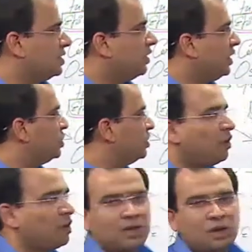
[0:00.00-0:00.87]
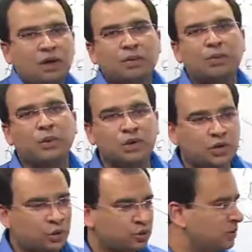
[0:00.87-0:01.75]
is the region for the bone
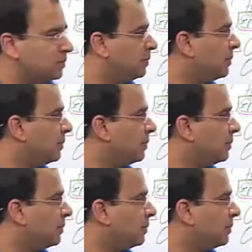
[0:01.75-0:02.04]
growth.